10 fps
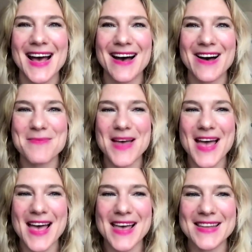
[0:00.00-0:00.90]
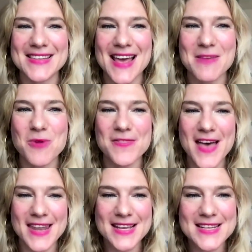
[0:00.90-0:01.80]
Um, and and what
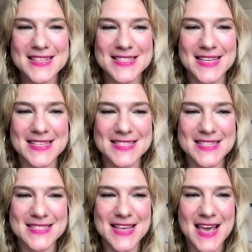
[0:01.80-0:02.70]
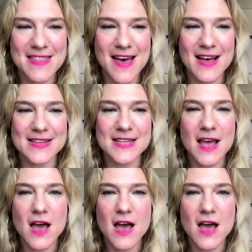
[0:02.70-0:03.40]
that is is to say that